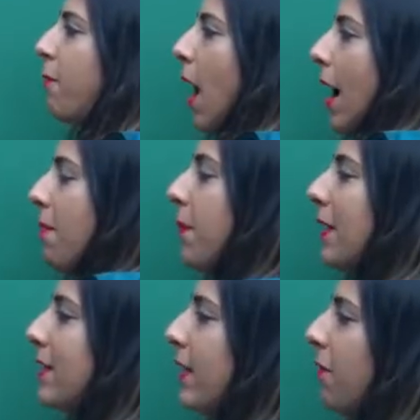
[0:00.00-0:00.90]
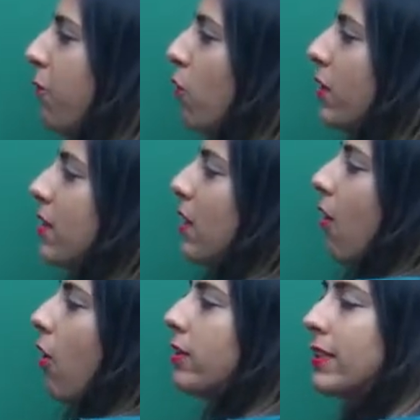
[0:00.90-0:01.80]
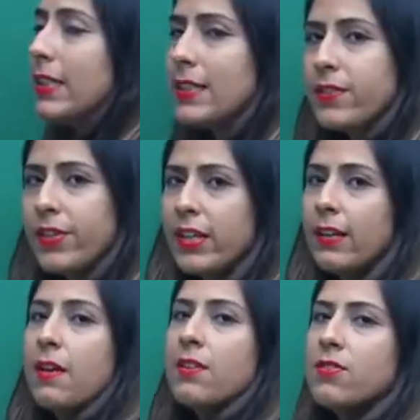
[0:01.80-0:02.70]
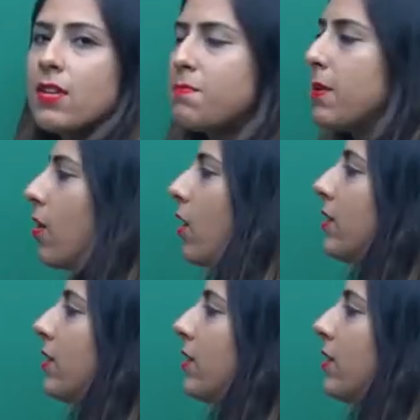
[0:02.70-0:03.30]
I'm basically focusing on these 3 just because